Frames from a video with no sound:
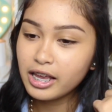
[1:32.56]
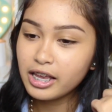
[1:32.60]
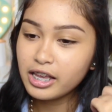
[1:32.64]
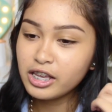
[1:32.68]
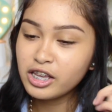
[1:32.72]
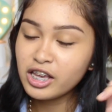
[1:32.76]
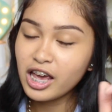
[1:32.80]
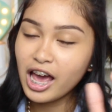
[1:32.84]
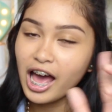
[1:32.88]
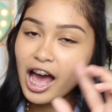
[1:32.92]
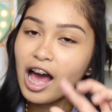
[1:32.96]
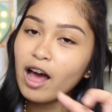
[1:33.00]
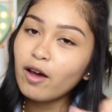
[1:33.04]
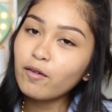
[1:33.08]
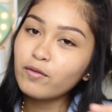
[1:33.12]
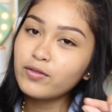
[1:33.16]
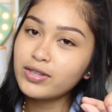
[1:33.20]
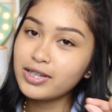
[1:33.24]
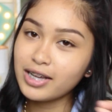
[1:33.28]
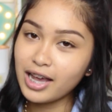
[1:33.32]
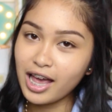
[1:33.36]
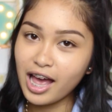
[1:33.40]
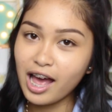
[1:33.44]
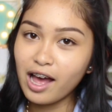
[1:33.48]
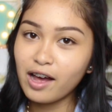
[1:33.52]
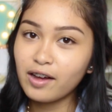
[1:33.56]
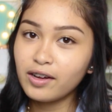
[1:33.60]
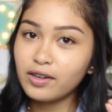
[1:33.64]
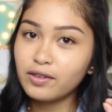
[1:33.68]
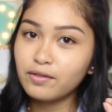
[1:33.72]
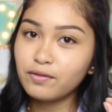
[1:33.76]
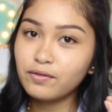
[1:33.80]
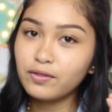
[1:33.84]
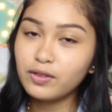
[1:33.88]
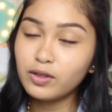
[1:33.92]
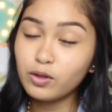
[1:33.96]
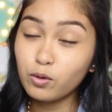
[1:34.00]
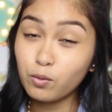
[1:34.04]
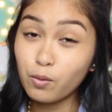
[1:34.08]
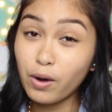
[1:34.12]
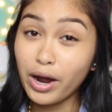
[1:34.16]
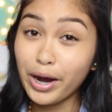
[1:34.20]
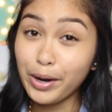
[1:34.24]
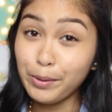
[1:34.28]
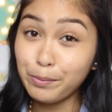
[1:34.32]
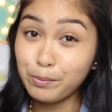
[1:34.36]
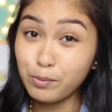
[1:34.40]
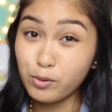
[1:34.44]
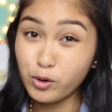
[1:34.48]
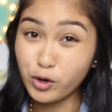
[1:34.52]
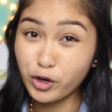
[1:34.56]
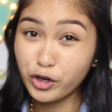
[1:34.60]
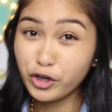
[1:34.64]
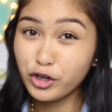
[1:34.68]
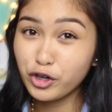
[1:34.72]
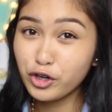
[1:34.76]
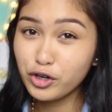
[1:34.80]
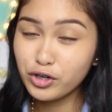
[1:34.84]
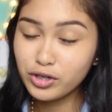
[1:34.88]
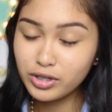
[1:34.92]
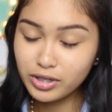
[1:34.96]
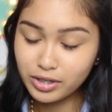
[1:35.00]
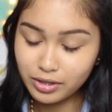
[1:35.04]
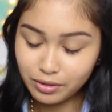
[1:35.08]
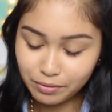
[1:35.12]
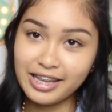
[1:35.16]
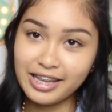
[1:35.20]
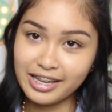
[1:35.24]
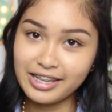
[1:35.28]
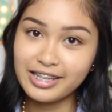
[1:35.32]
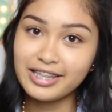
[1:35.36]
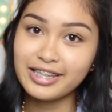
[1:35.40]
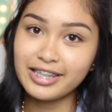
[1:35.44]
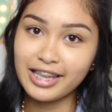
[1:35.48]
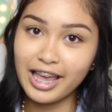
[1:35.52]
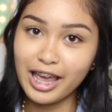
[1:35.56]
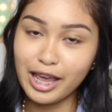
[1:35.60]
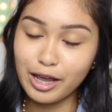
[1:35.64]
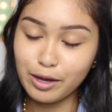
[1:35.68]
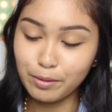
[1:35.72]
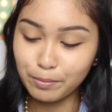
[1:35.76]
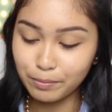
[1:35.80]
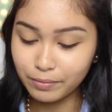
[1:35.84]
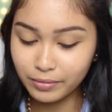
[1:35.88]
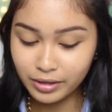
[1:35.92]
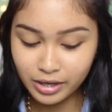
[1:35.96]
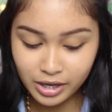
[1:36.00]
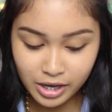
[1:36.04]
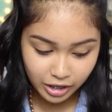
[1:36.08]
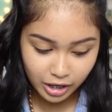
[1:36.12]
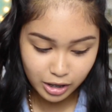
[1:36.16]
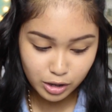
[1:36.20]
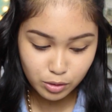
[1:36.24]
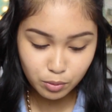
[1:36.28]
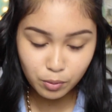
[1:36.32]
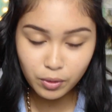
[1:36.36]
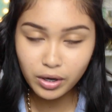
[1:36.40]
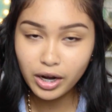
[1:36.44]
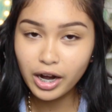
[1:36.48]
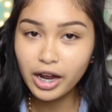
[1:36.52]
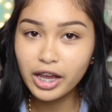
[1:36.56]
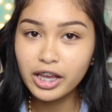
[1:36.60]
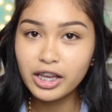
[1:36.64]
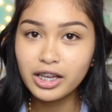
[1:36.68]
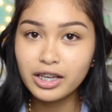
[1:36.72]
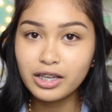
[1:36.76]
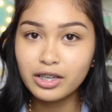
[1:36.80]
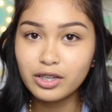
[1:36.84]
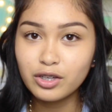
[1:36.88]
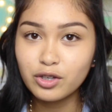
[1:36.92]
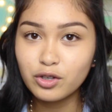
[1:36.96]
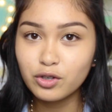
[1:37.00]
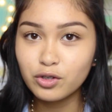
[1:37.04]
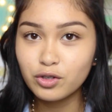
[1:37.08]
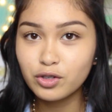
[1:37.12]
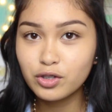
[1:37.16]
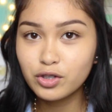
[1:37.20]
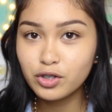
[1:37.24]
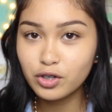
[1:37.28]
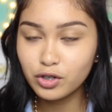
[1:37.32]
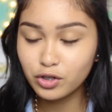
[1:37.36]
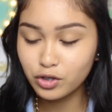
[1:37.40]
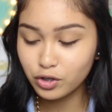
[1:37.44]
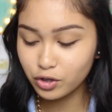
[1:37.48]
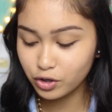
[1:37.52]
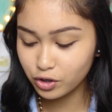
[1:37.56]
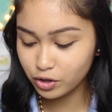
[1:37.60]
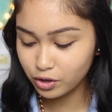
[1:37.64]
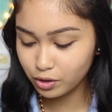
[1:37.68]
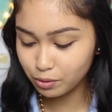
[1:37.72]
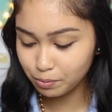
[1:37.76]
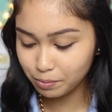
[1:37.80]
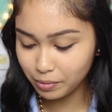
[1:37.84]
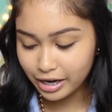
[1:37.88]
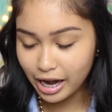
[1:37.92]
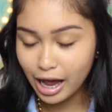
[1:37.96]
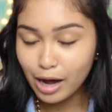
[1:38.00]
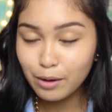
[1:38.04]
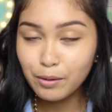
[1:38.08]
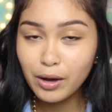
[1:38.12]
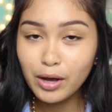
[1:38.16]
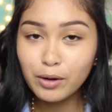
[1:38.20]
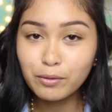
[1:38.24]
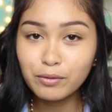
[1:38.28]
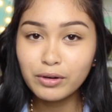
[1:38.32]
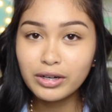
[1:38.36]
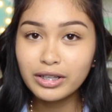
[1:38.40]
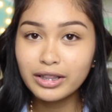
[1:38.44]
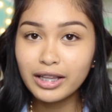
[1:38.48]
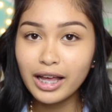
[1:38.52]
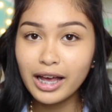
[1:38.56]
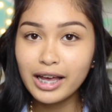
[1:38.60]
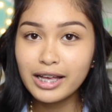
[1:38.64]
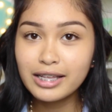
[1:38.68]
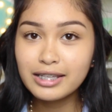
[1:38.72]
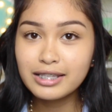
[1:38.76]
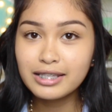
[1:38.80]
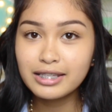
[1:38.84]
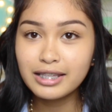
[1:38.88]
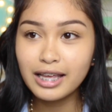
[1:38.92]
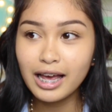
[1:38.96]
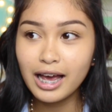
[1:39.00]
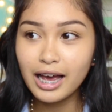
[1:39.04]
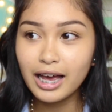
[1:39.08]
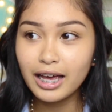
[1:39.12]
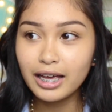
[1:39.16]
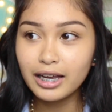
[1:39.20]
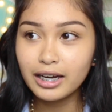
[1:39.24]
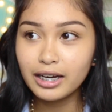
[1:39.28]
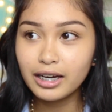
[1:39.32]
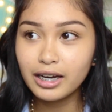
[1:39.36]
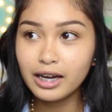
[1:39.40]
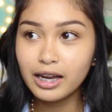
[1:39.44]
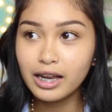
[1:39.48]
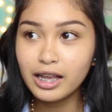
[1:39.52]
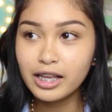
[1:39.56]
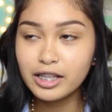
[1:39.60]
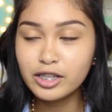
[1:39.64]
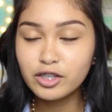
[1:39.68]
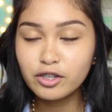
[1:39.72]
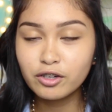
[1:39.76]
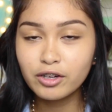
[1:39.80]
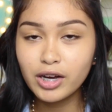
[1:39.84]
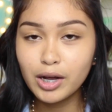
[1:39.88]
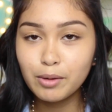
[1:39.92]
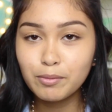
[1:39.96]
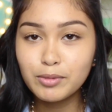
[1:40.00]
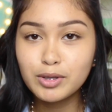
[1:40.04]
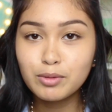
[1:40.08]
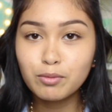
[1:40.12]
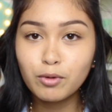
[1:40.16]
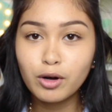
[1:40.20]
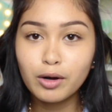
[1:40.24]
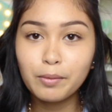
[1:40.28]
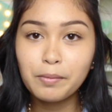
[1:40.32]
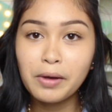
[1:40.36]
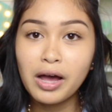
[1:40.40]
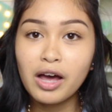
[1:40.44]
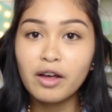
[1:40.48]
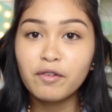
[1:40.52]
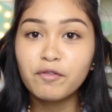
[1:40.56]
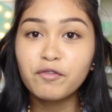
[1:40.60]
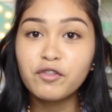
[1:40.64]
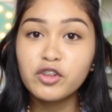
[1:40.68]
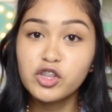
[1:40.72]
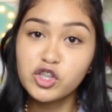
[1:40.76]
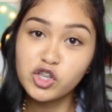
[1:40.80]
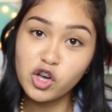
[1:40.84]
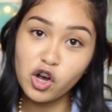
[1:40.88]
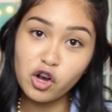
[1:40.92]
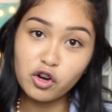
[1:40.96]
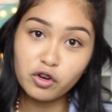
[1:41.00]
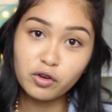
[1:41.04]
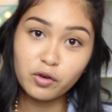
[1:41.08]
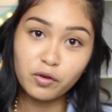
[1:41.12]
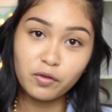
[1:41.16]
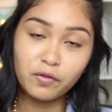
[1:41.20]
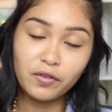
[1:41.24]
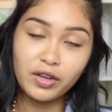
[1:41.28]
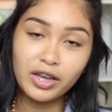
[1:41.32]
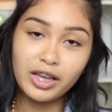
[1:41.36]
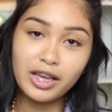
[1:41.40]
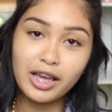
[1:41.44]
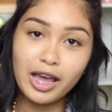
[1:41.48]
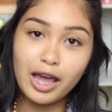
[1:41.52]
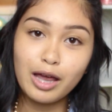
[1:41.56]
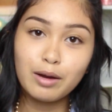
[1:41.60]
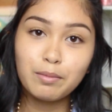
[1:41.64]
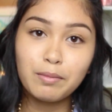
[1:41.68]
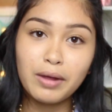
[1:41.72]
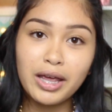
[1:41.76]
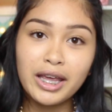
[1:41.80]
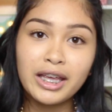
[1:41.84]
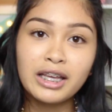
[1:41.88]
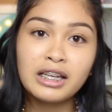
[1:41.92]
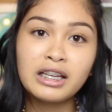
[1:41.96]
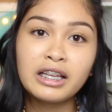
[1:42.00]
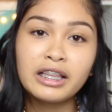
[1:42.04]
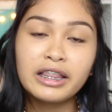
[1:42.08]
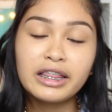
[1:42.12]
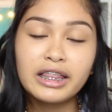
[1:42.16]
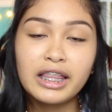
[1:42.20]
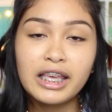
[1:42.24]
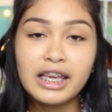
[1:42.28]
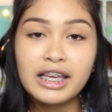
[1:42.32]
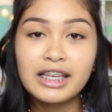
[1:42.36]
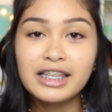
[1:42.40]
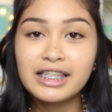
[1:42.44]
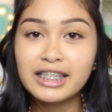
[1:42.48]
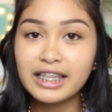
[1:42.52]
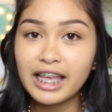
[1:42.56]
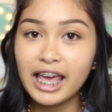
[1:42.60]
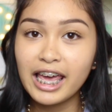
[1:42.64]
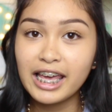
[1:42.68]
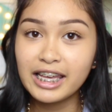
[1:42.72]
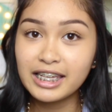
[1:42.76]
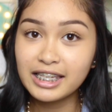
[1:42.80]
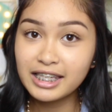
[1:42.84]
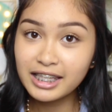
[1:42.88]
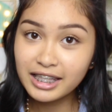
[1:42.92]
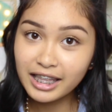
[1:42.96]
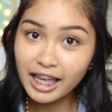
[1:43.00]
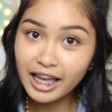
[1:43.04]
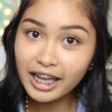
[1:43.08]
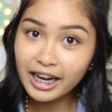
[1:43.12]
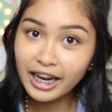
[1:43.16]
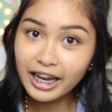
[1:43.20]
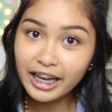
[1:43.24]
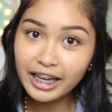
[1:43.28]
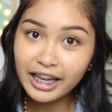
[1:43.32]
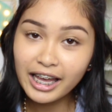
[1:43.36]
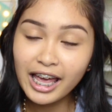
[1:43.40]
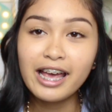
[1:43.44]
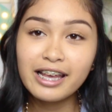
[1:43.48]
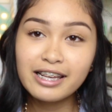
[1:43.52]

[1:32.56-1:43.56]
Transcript: you have to have the white borders? Cause same. That's what I used to do. Now I realize that Instagram is more about photography and making things aesthetic.